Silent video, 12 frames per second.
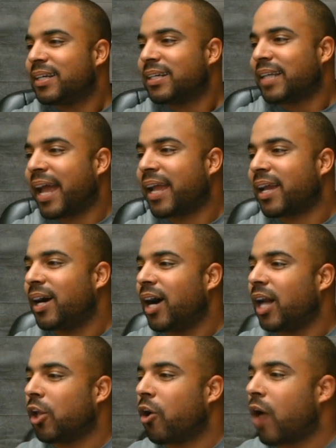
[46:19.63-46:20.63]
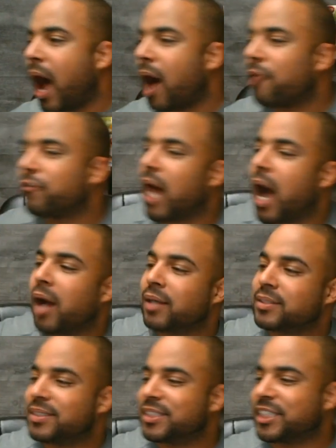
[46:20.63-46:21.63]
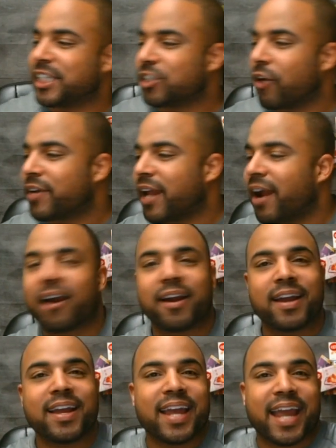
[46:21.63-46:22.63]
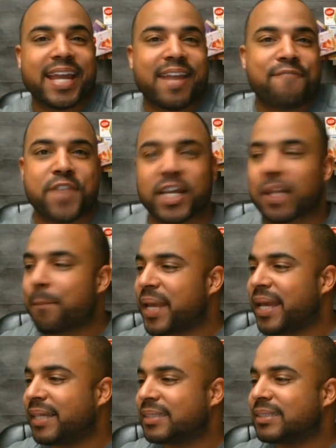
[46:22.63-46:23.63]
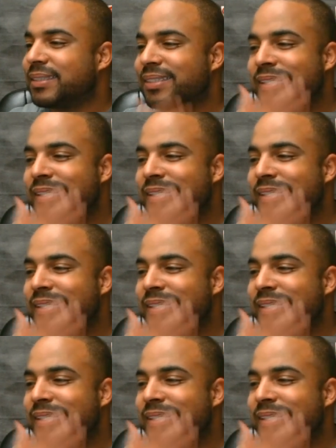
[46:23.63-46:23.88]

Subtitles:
Like Aloha Vlogs. She's over there in the Philippines.